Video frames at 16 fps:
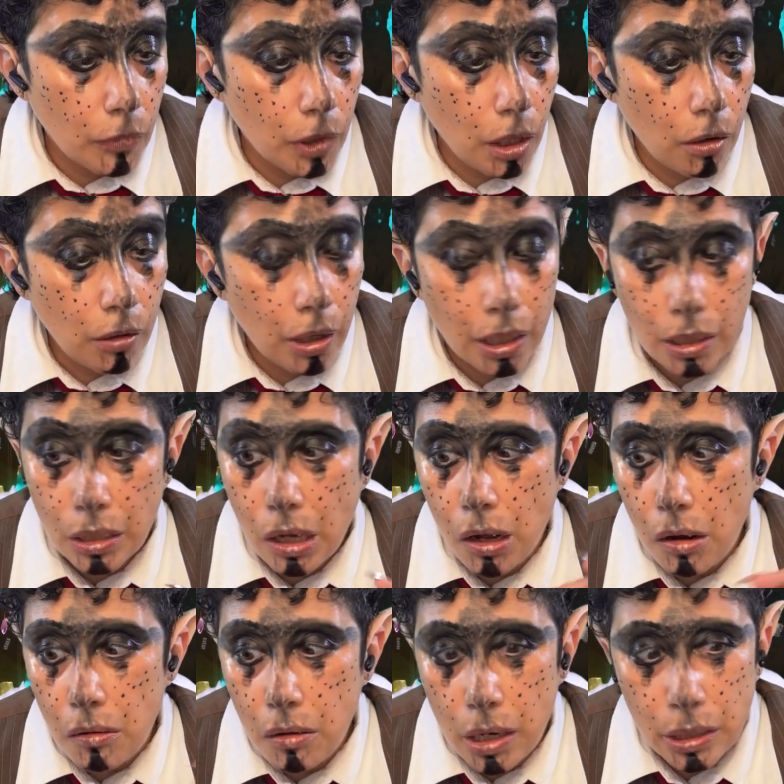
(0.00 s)
Okay,
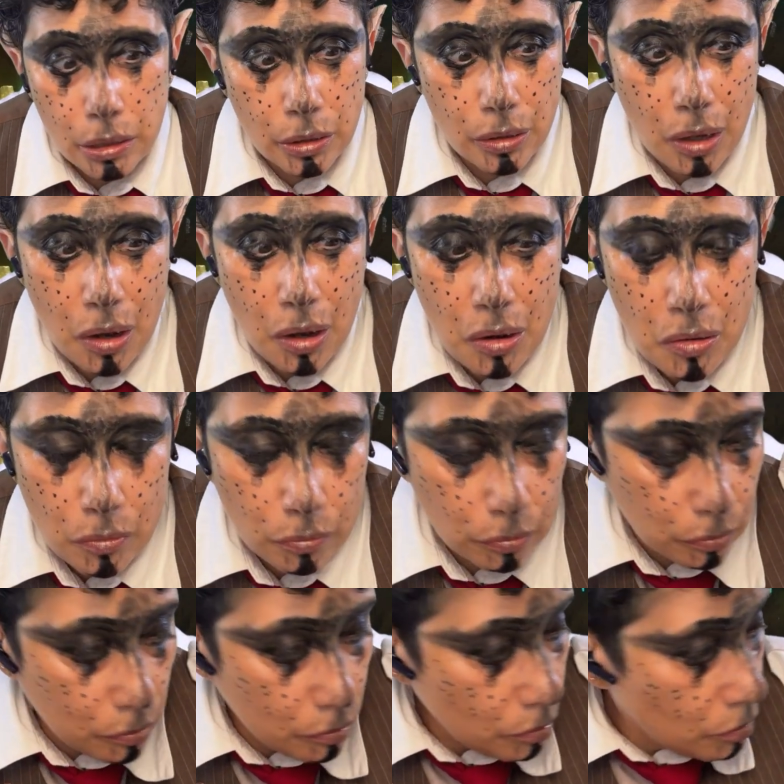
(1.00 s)
alright, so
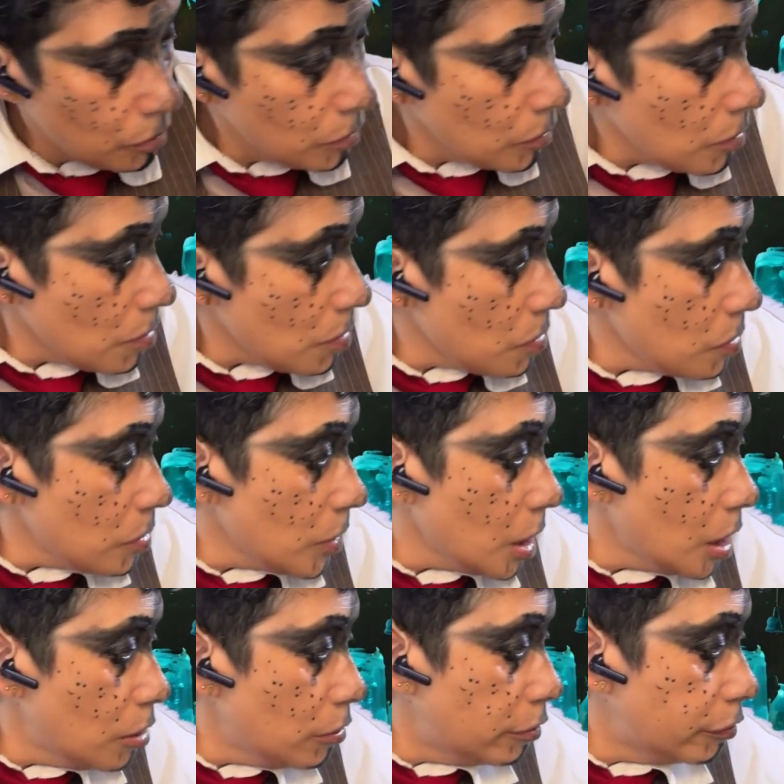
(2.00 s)

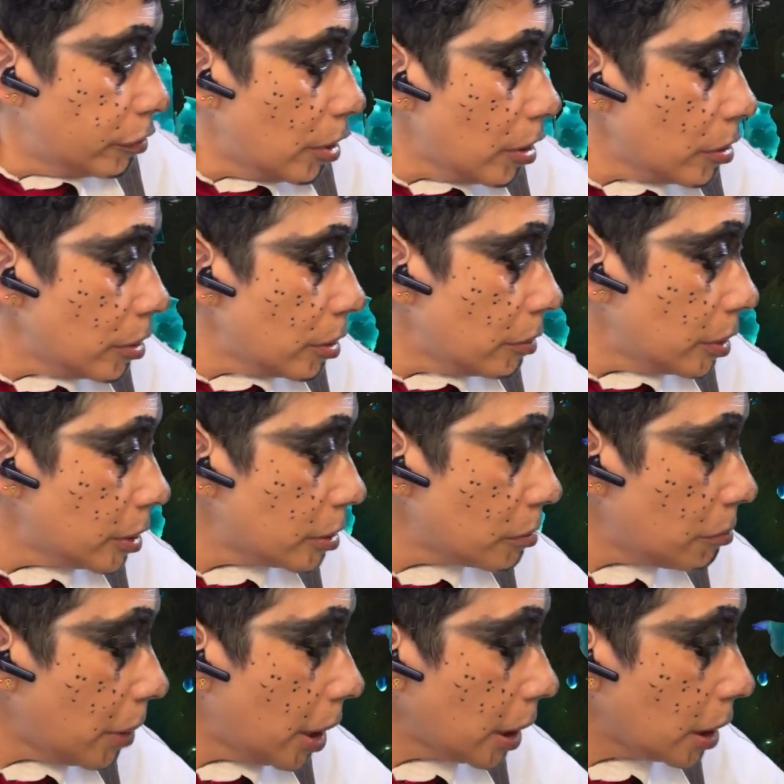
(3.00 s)
further into
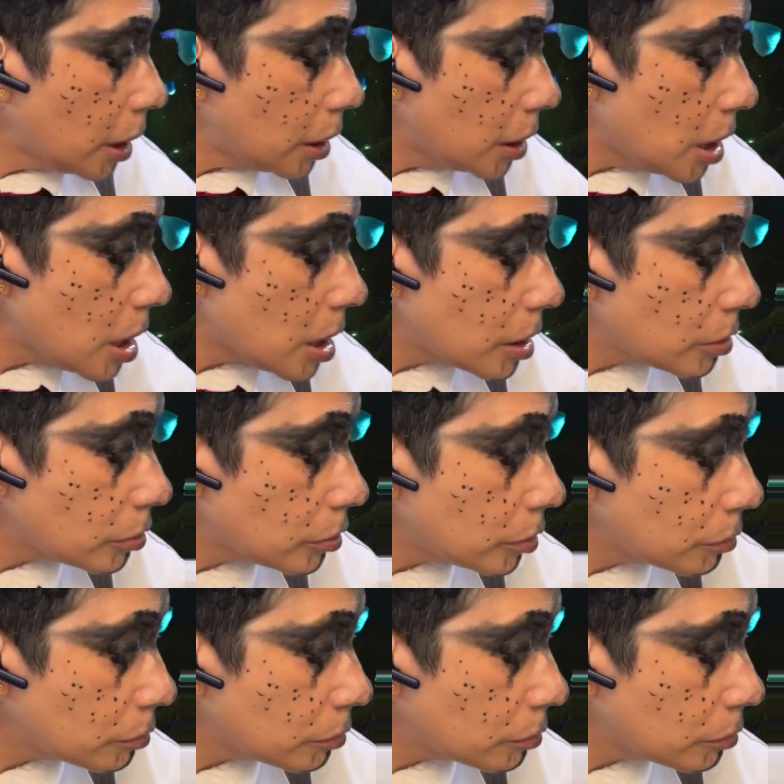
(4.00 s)
my collection.